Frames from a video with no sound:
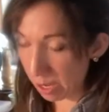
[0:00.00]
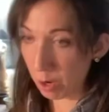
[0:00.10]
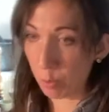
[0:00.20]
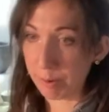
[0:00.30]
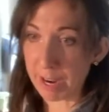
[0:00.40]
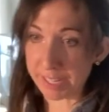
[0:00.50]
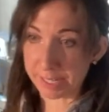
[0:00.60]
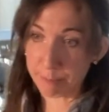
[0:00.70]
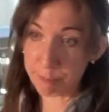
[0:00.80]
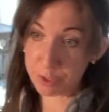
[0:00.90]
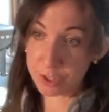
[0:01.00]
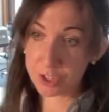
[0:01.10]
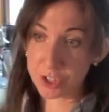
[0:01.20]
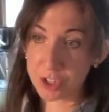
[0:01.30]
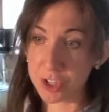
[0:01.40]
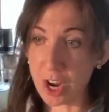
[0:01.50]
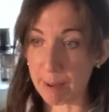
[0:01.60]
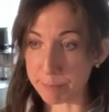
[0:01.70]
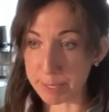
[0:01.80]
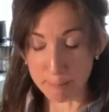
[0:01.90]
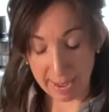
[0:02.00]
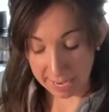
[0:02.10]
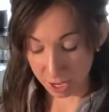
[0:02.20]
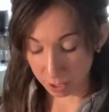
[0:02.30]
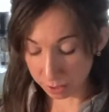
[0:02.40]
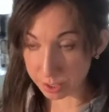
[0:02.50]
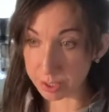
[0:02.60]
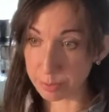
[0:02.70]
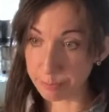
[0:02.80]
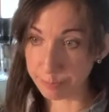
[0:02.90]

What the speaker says: We've got some chopped tomatoes.